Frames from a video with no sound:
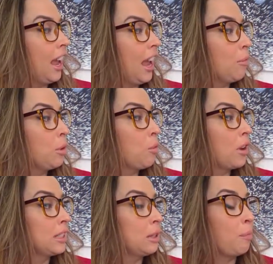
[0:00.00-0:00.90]
and would
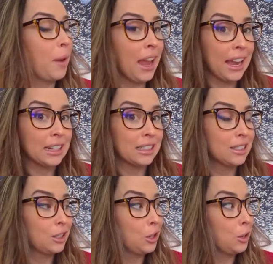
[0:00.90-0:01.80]
want to
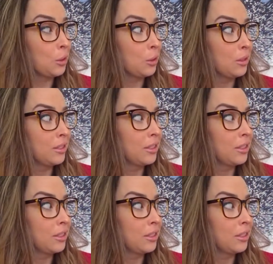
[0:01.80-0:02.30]
paint too.